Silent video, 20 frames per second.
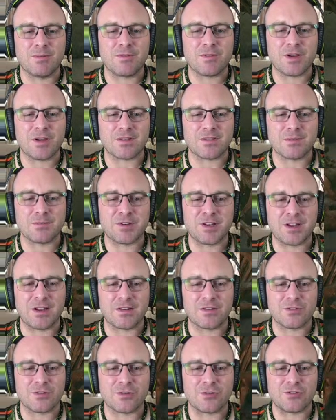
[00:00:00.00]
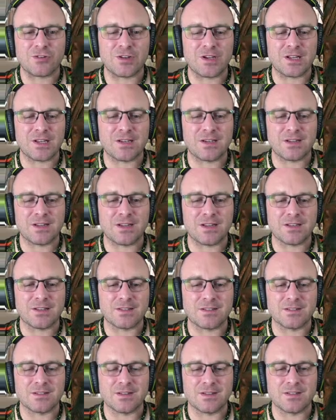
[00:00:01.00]
we've got some dinosaur shit
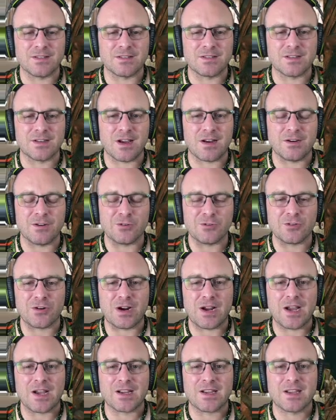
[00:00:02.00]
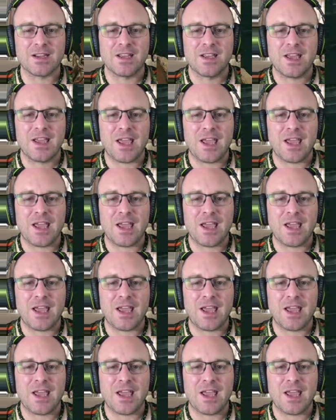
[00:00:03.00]
and a dino track.